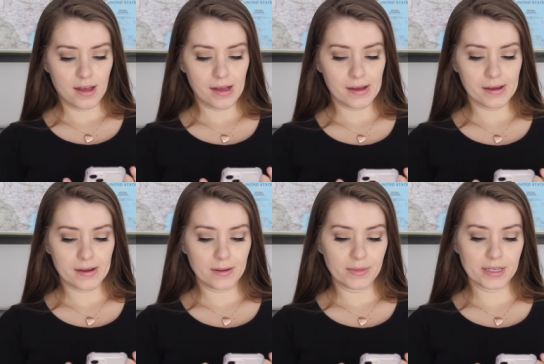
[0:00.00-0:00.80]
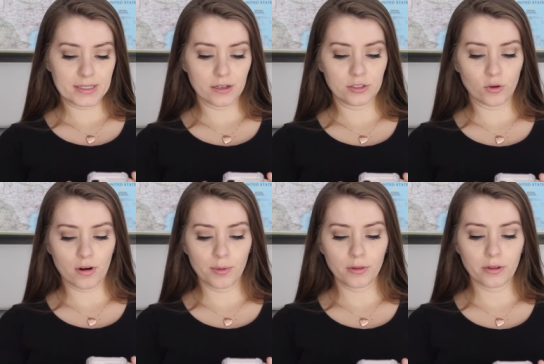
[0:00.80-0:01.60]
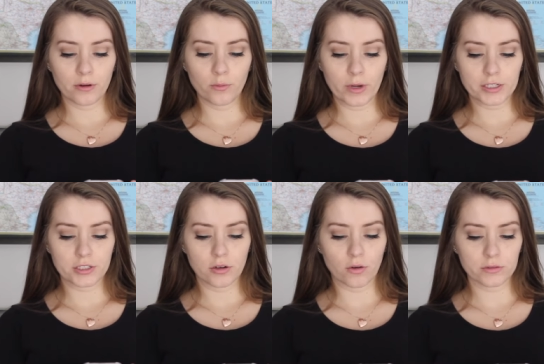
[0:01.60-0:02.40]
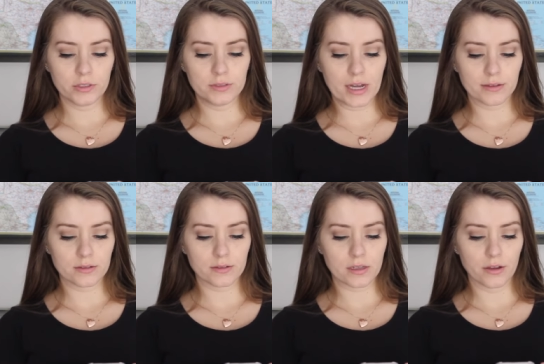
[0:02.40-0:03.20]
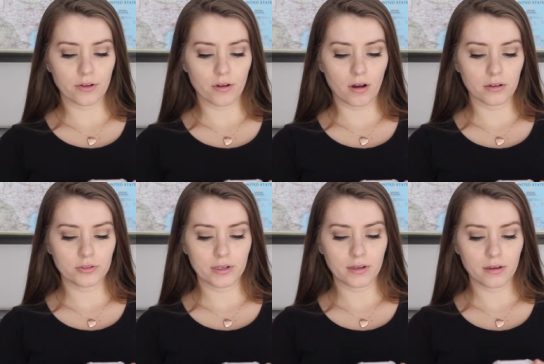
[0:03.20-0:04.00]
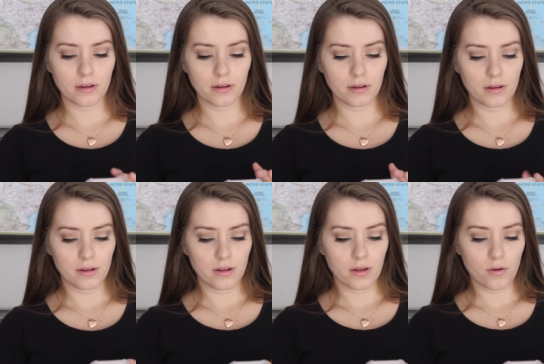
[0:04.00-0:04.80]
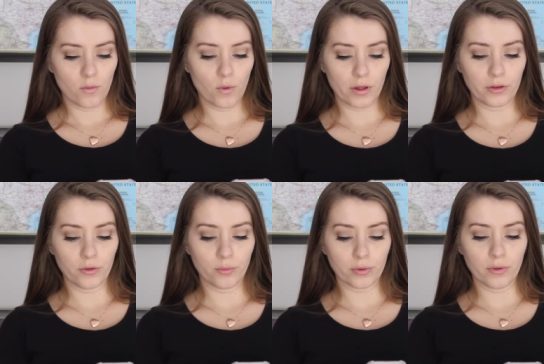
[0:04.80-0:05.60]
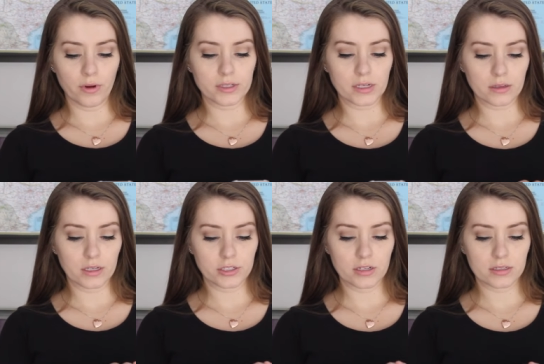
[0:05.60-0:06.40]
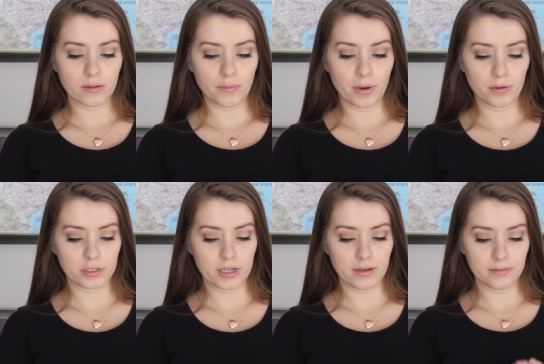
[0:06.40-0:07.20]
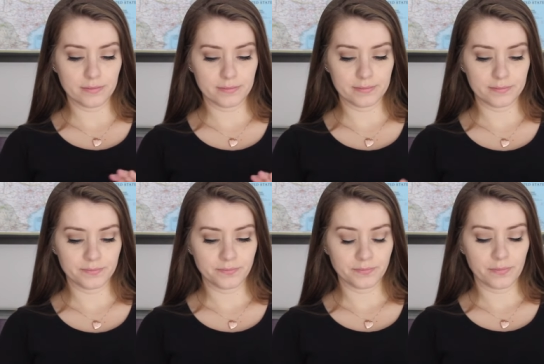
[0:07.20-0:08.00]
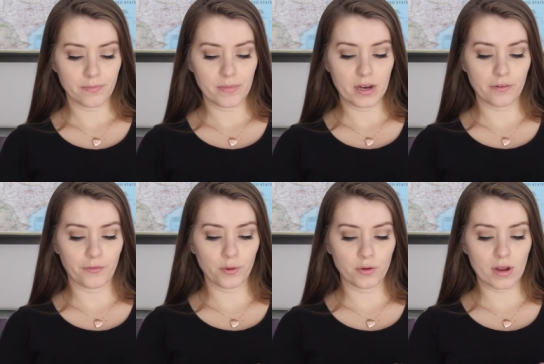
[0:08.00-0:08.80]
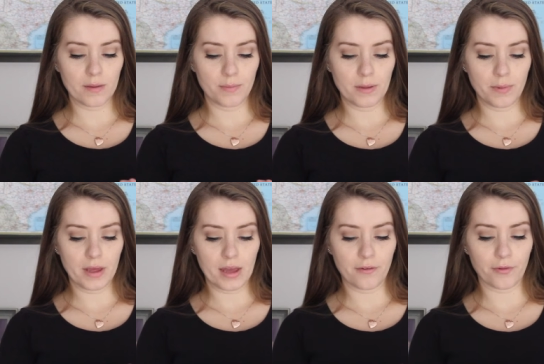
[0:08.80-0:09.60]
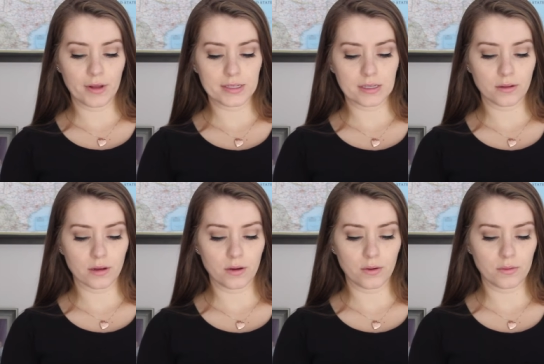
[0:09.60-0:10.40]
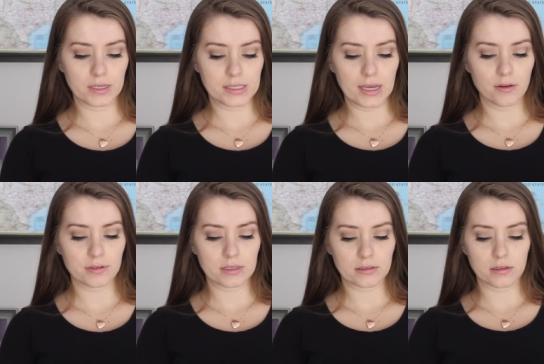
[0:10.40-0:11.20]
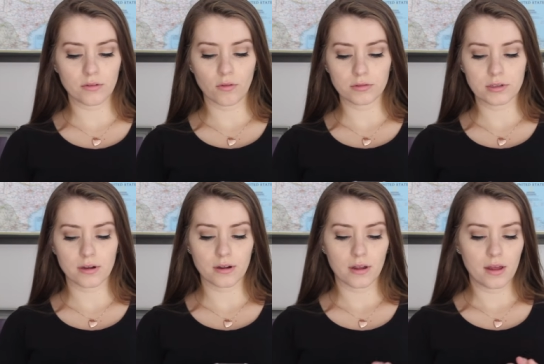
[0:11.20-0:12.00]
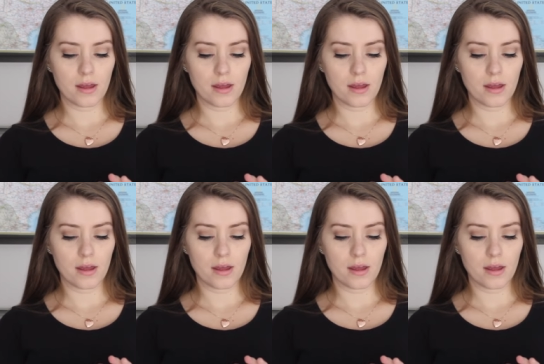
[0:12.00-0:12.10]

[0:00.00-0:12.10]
Um, this adorable little witch to hold utensils on your cauldron while you brew a delicious potion. Made of food-grade B P A-free silicone, this heat-resistant holder